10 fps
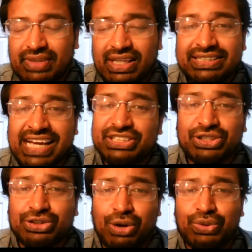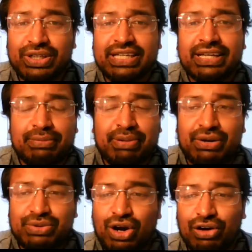Yeah, so don't worry
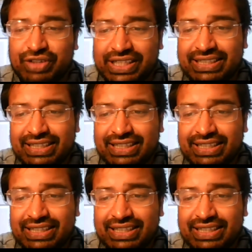about COVID